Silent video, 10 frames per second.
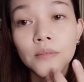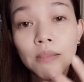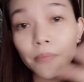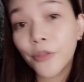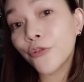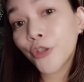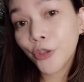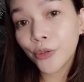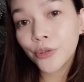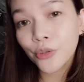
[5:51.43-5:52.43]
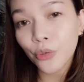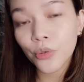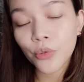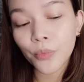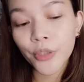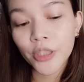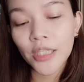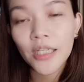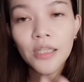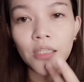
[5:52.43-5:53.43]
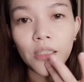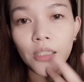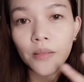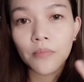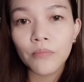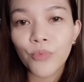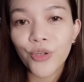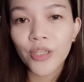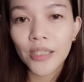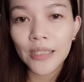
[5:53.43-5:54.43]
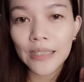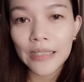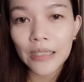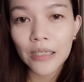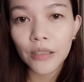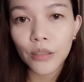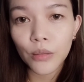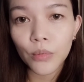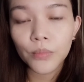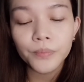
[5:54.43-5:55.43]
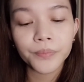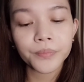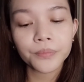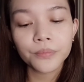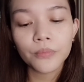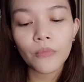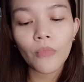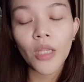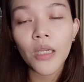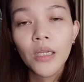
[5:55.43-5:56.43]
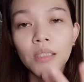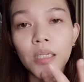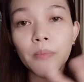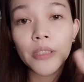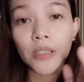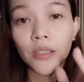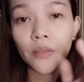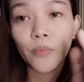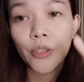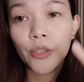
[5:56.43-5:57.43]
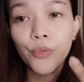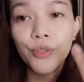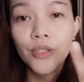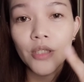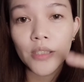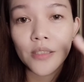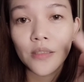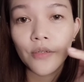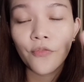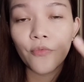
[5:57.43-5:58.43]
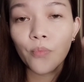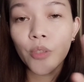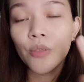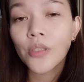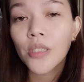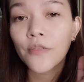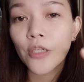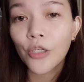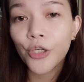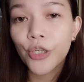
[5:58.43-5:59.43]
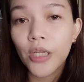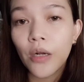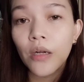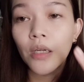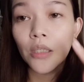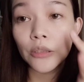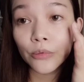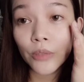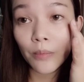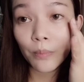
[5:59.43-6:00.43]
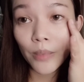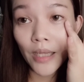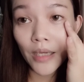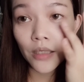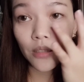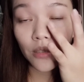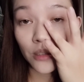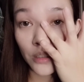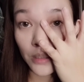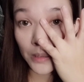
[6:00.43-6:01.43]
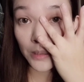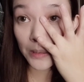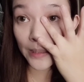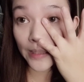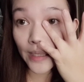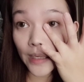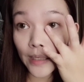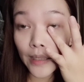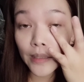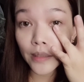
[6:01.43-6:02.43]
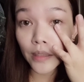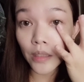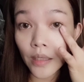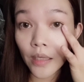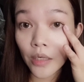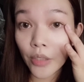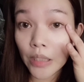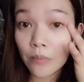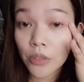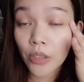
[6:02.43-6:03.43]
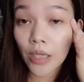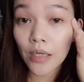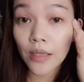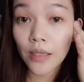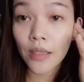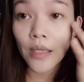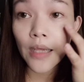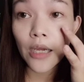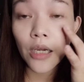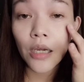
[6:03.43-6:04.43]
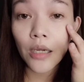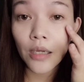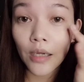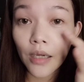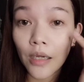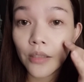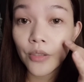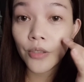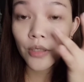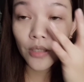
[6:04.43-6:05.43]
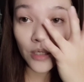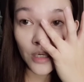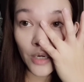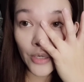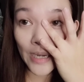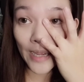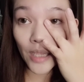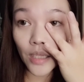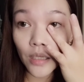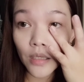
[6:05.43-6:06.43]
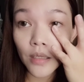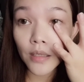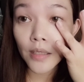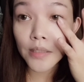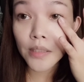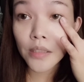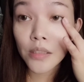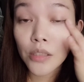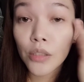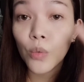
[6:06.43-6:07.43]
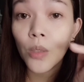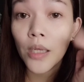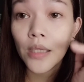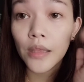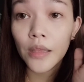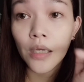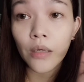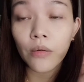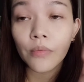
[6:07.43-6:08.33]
before yun, so super tagal na, like, more than a decade ago. Sabi niya, we use this finger daw to apply anything, creams or anything under our eye. Kasi this is so light daw.